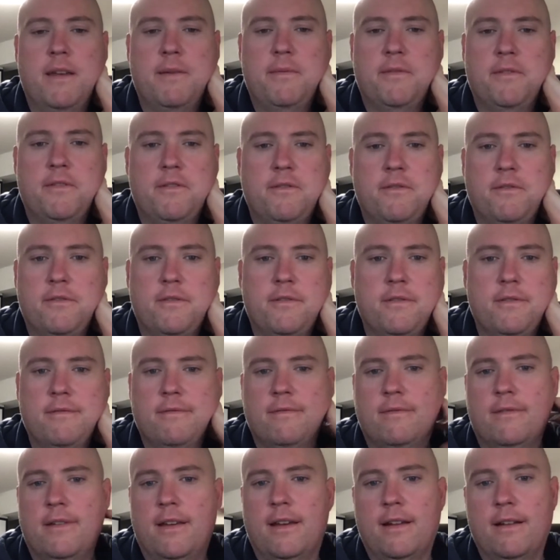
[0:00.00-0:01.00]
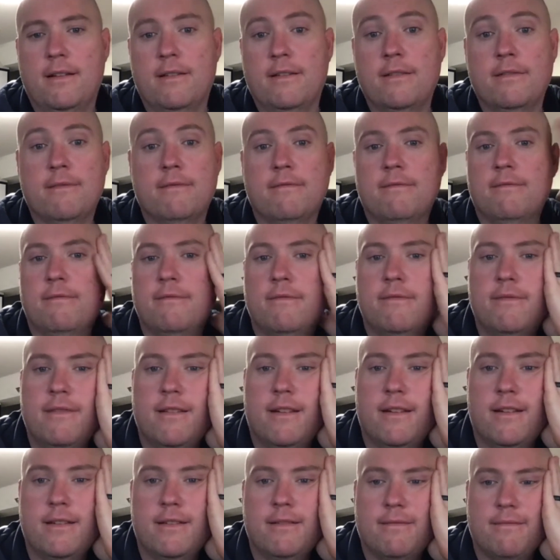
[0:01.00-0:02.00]
It's maybe too soon. I
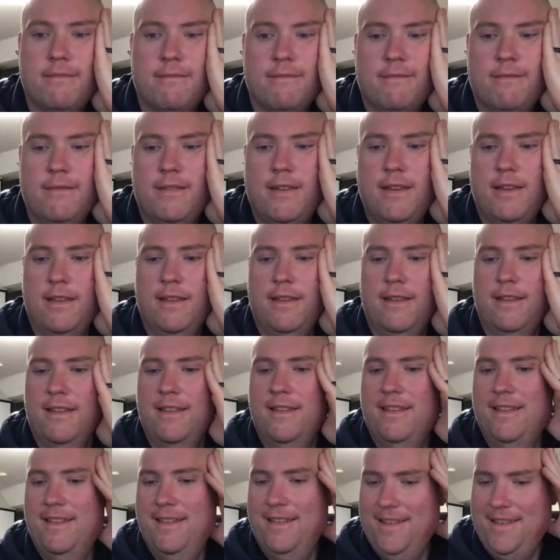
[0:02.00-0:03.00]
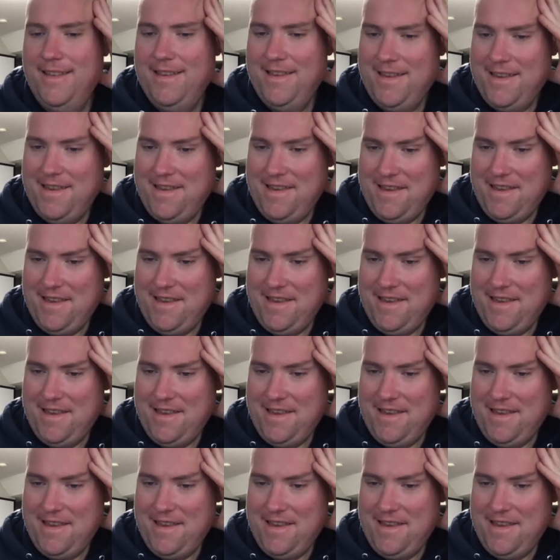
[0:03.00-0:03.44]
don't know.